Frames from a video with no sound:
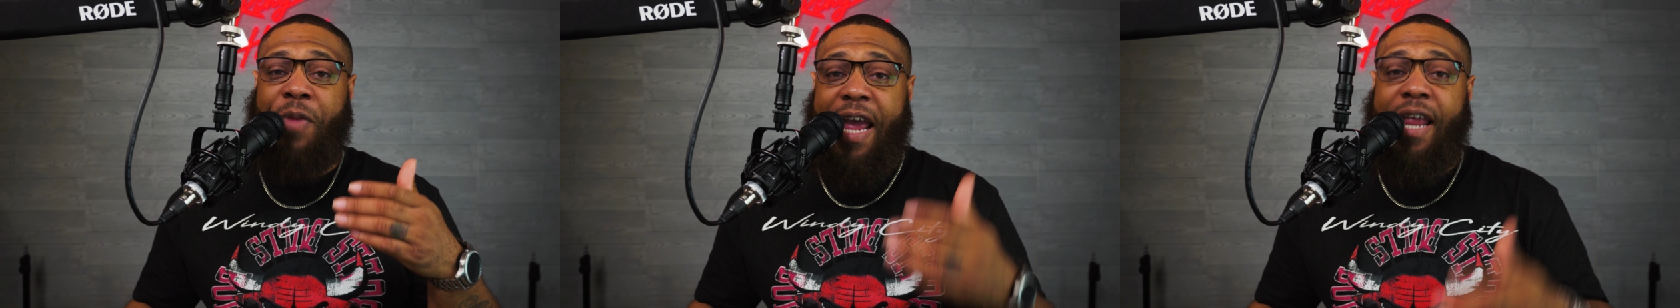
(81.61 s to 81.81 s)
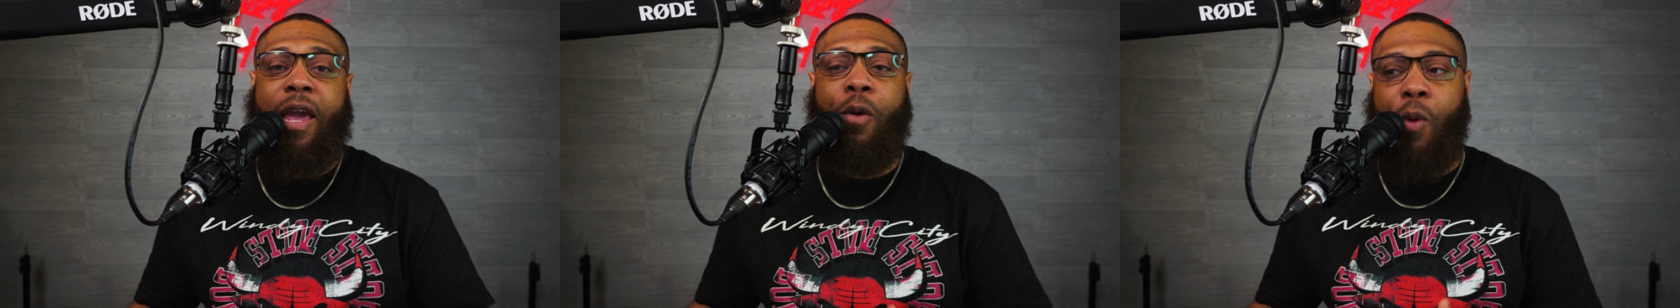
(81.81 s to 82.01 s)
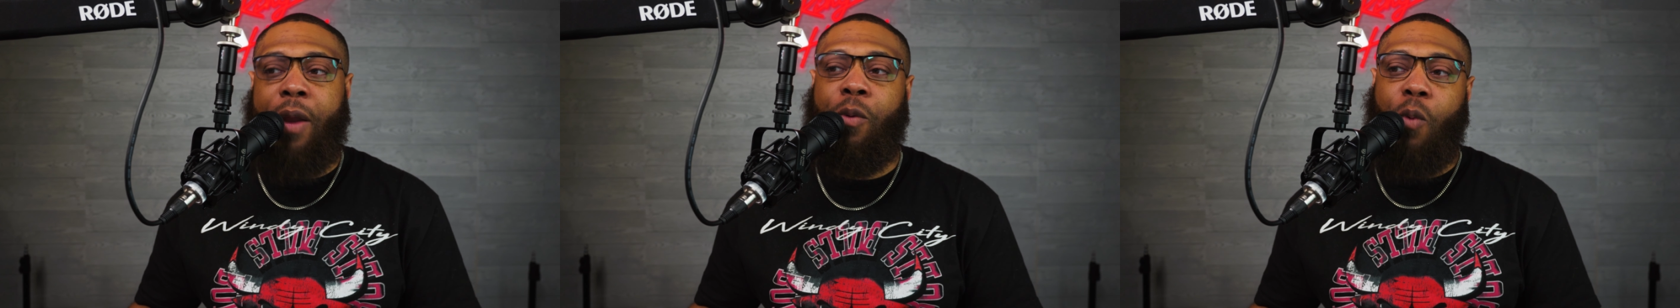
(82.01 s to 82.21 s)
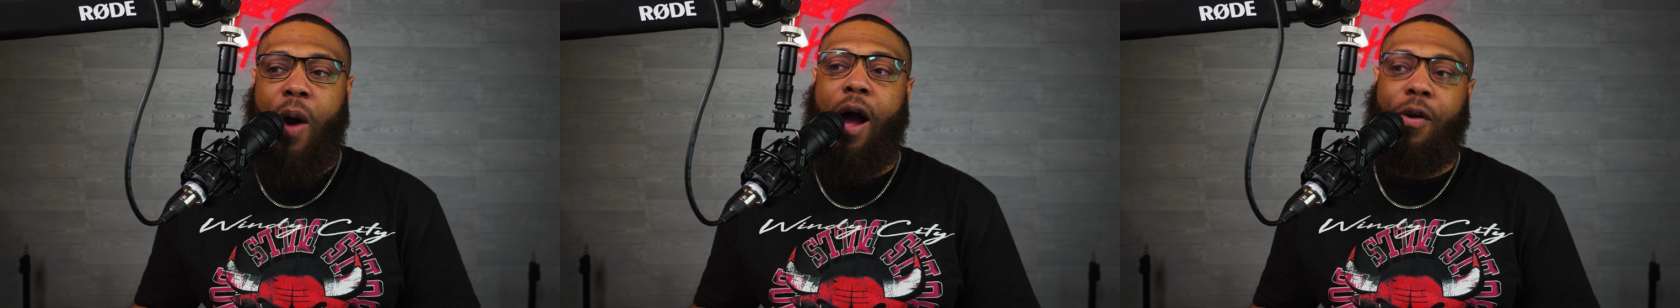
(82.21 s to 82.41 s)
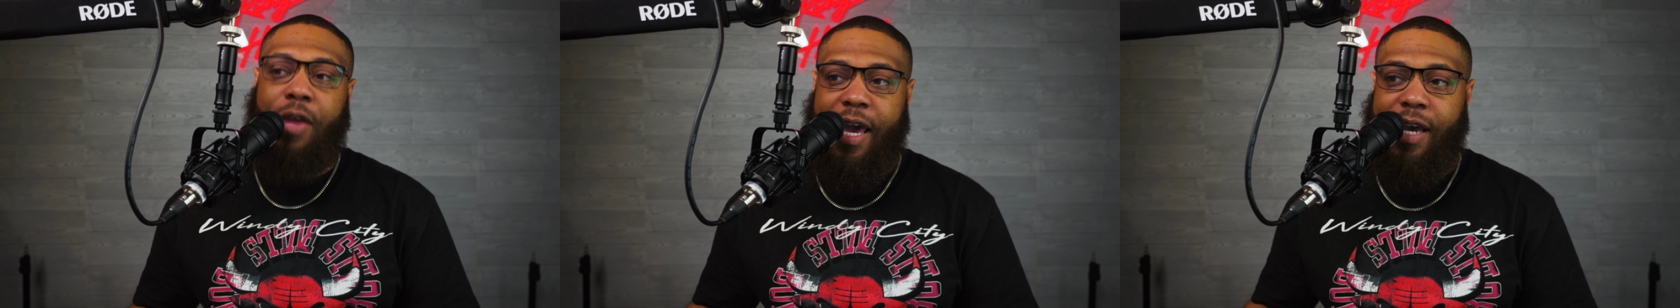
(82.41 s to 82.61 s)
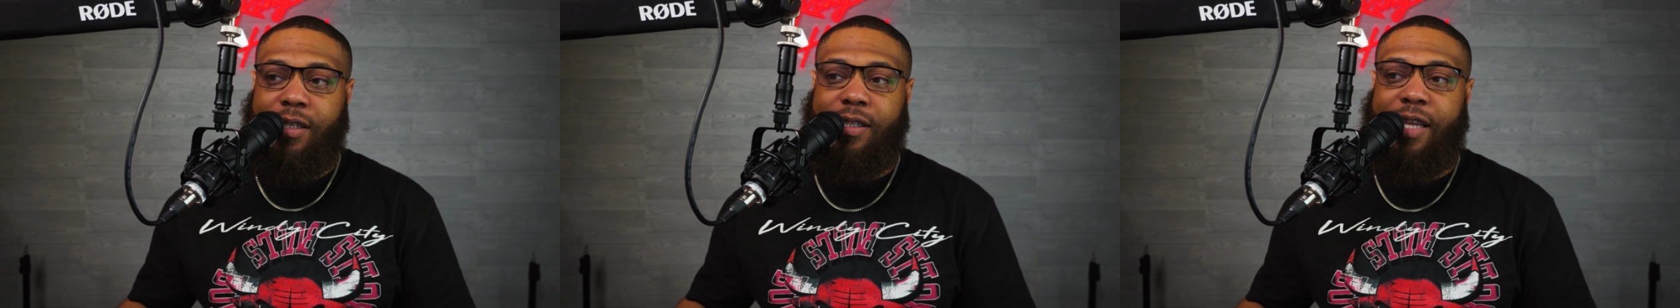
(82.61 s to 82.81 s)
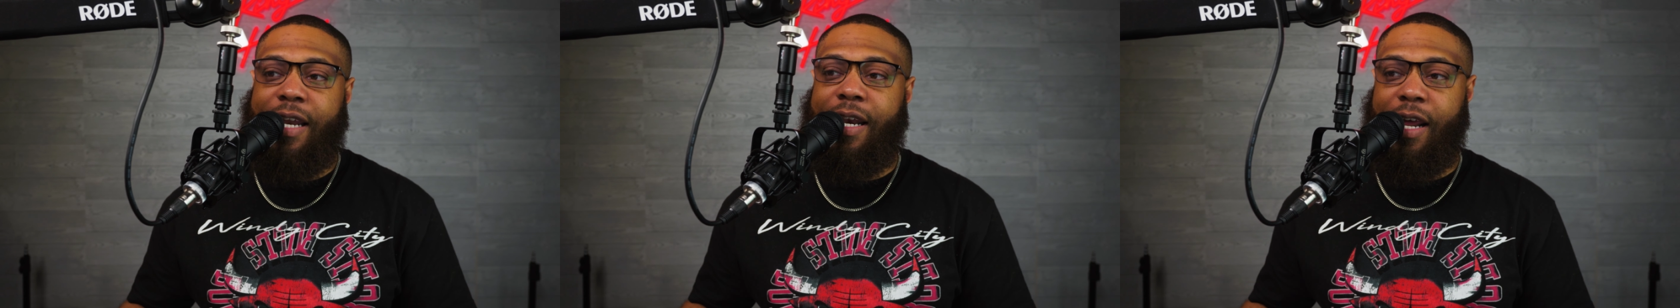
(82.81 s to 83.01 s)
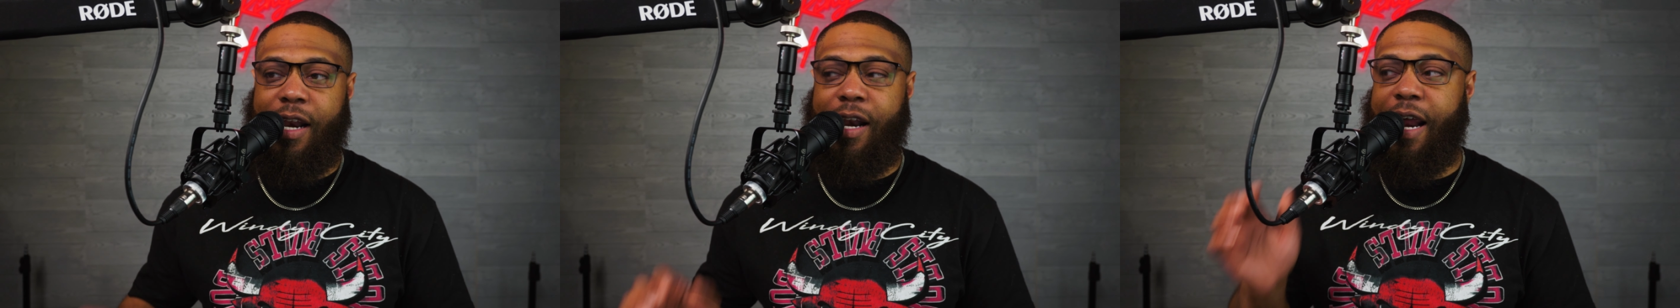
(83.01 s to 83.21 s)
And, and while, yes, they
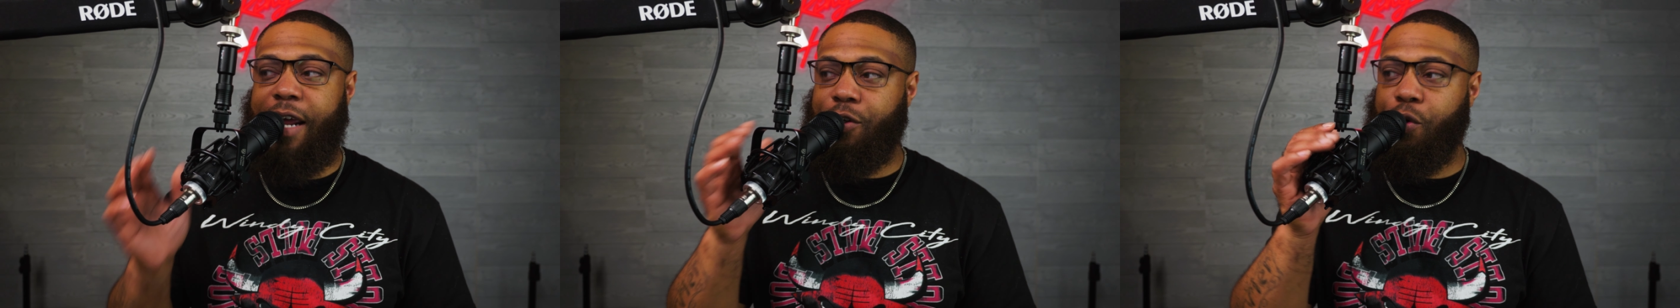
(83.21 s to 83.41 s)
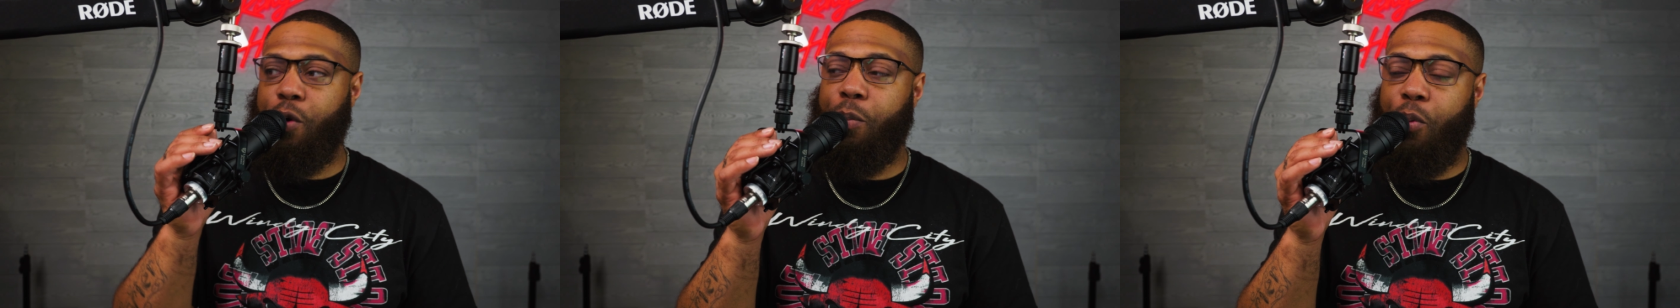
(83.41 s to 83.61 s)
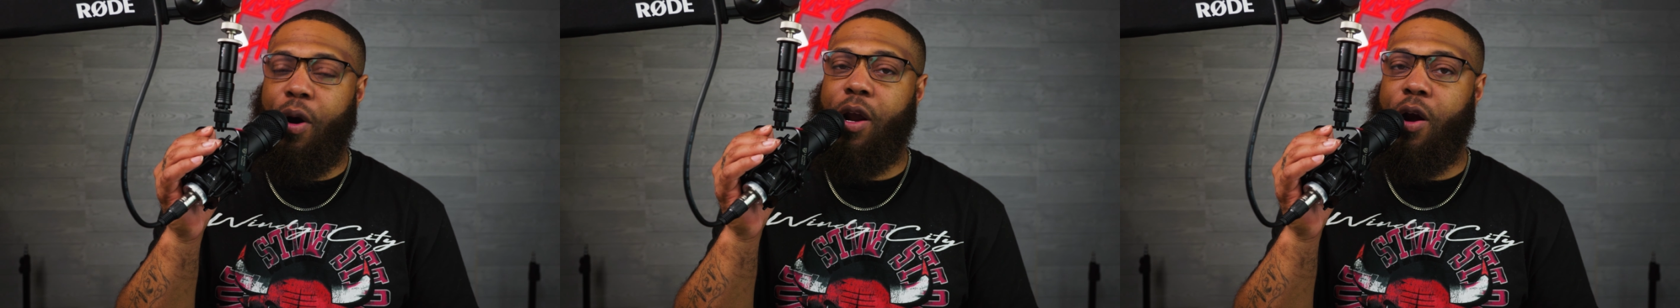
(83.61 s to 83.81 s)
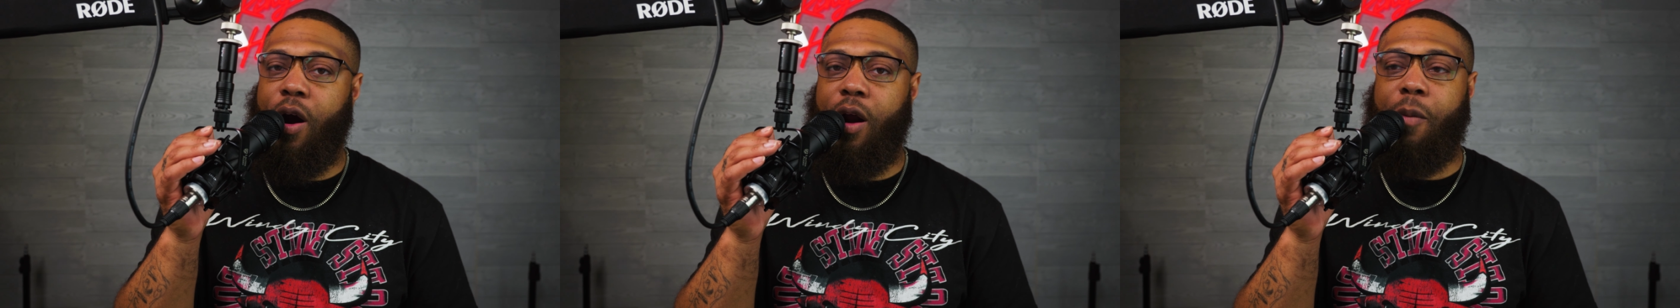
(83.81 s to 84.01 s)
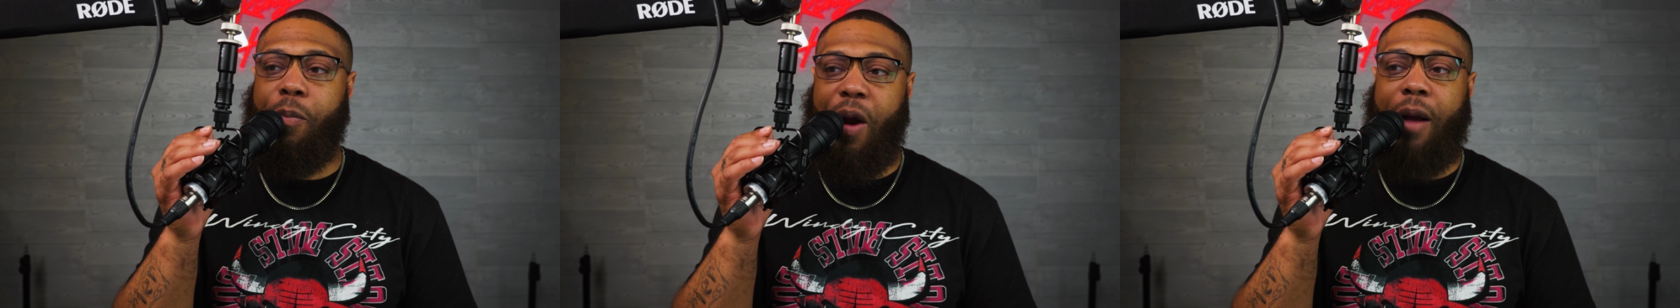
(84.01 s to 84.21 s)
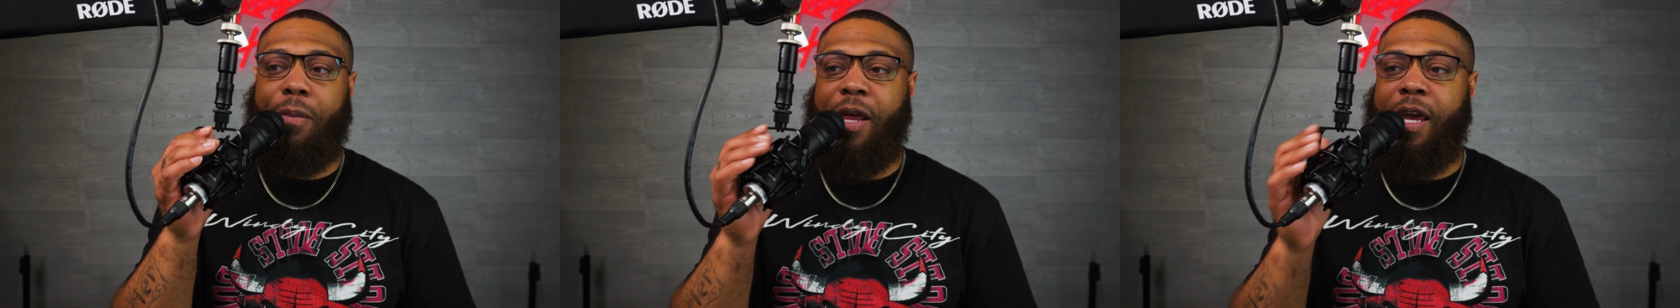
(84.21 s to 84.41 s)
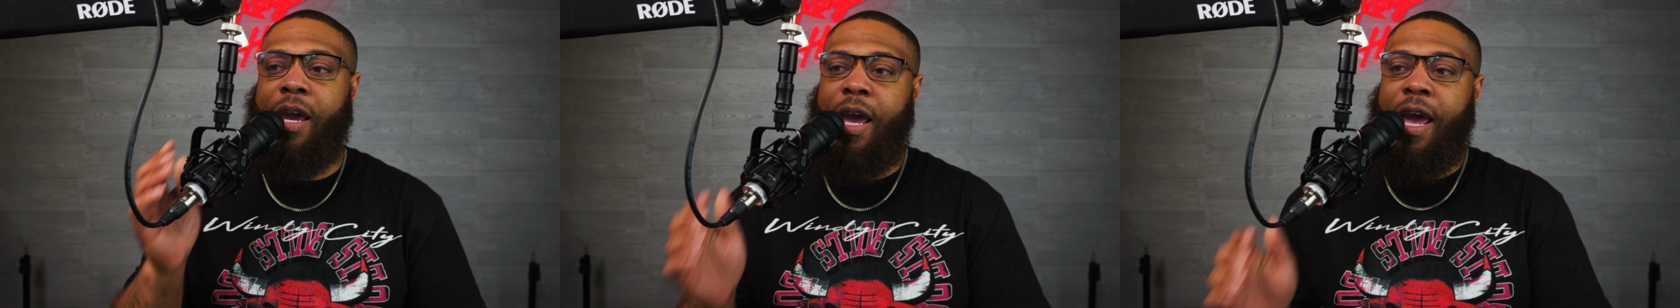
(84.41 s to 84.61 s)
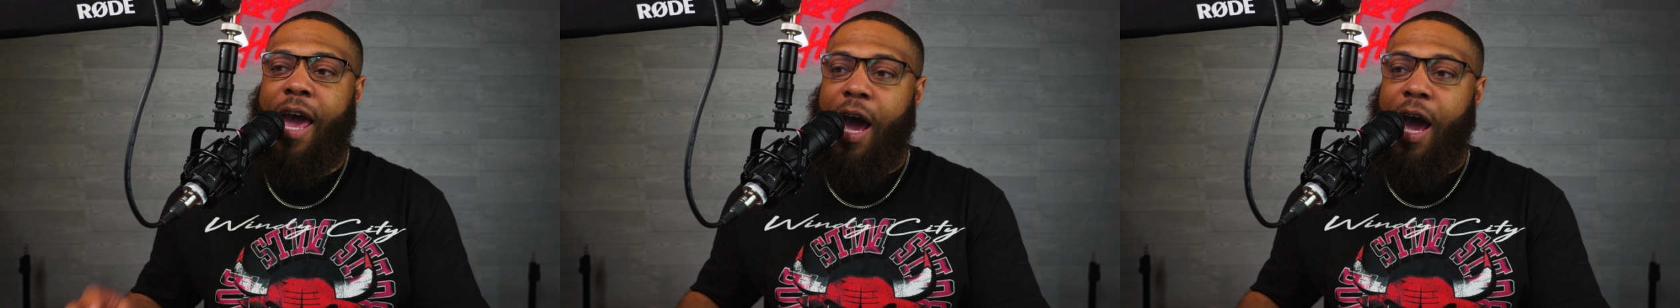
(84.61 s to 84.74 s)
needed a true point guard to probably